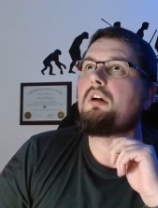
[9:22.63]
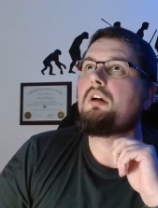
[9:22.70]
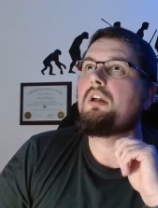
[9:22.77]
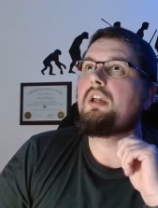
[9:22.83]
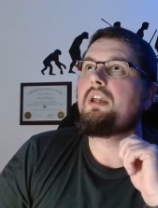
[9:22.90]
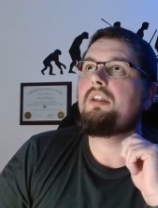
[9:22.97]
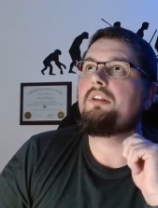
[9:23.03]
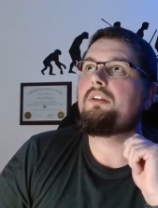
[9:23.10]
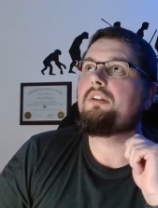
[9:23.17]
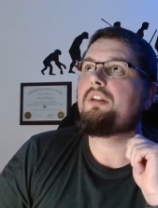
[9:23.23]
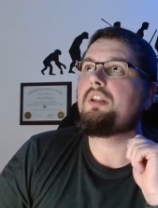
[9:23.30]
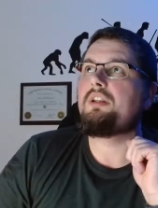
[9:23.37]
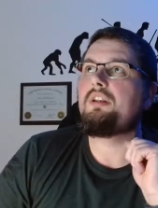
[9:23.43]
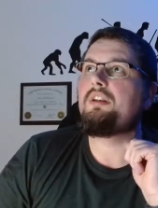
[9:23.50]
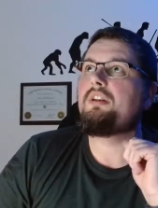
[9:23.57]
it
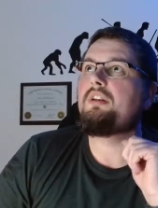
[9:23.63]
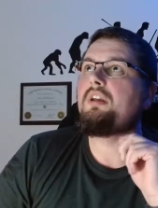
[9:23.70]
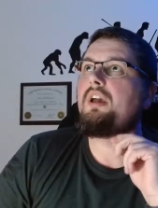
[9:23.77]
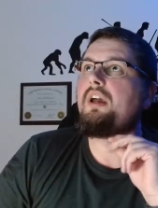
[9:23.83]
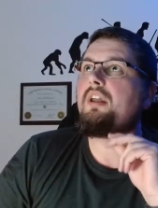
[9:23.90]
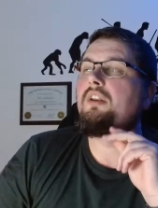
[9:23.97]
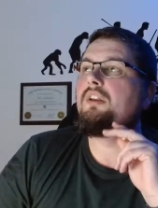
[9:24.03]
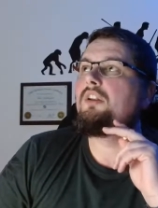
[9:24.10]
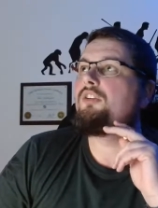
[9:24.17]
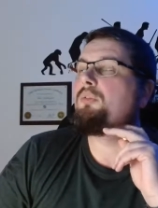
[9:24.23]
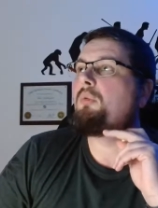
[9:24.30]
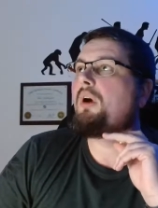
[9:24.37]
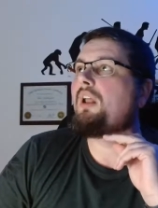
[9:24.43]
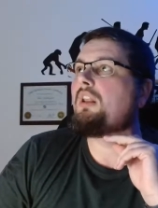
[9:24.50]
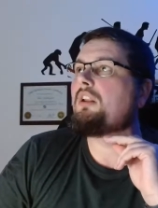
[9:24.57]
didn't end as
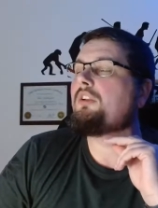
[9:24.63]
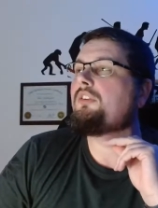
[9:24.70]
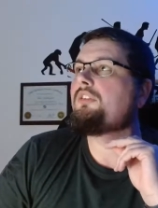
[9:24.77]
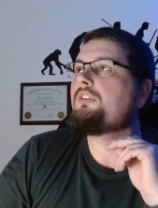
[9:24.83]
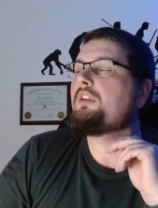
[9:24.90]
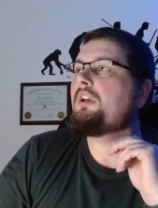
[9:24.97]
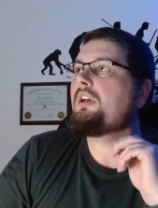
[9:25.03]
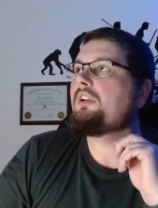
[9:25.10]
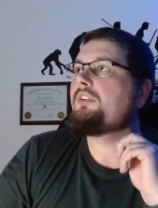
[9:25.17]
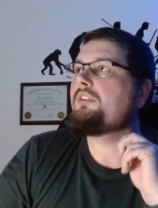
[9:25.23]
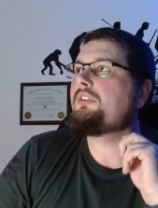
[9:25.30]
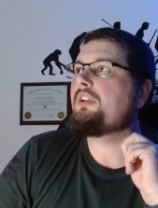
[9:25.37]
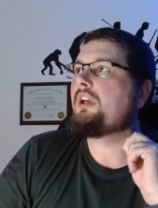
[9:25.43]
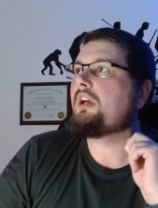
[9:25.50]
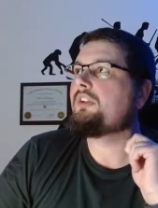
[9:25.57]
well as
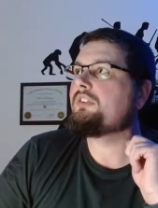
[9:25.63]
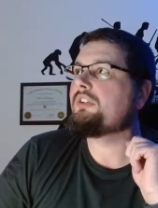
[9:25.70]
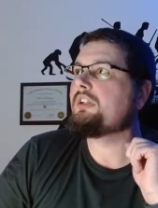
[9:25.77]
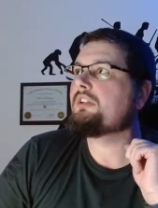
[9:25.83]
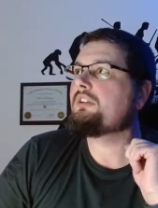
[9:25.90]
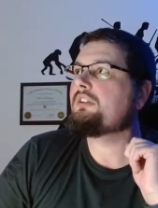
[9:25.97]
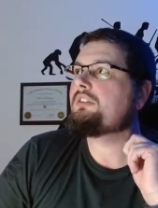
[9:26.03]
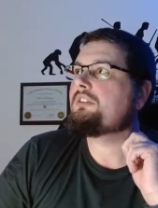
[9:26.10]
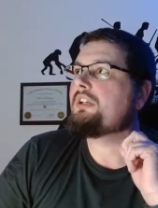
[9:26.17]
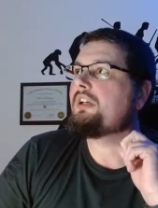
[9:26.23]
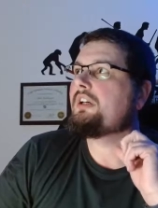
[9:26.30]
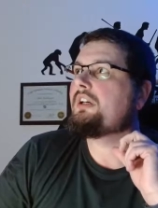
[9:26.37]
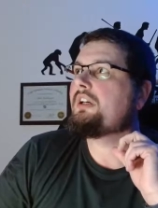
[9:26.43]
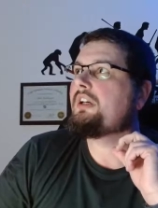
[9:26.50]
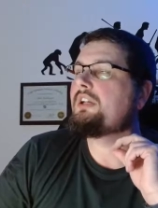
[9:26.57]

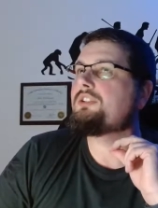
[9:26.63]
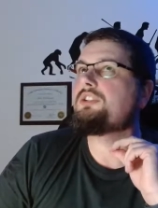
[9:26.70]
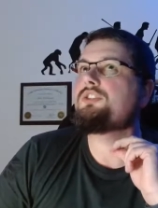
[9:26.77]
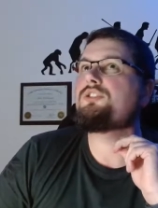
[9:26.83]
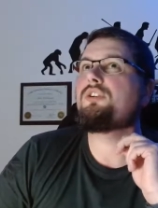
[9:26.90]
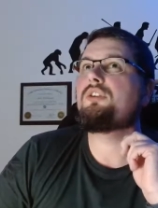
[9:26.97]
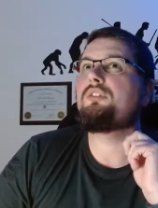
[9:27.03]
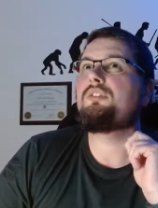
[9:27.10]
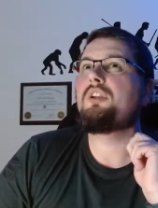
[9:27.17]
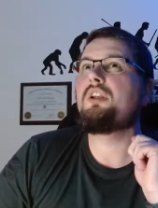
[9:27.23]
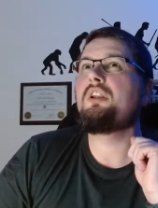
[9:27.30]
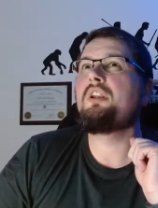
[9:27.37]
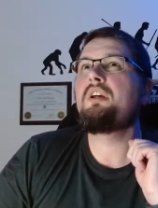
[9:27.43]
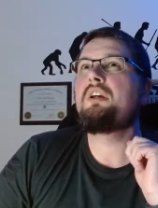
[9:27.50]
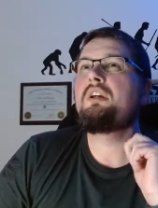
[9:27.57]
it should have done.